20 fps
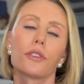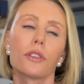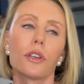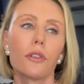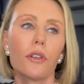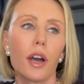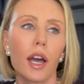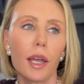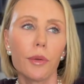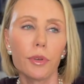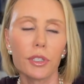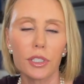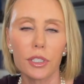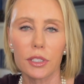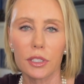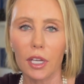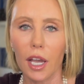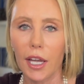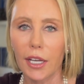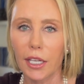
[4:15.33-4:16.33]
so I would
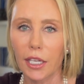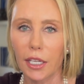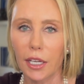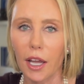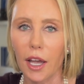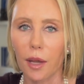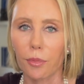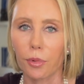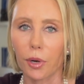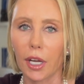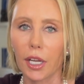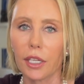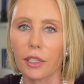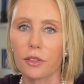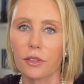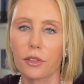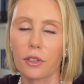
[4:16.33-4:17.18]
just tidy it up, right?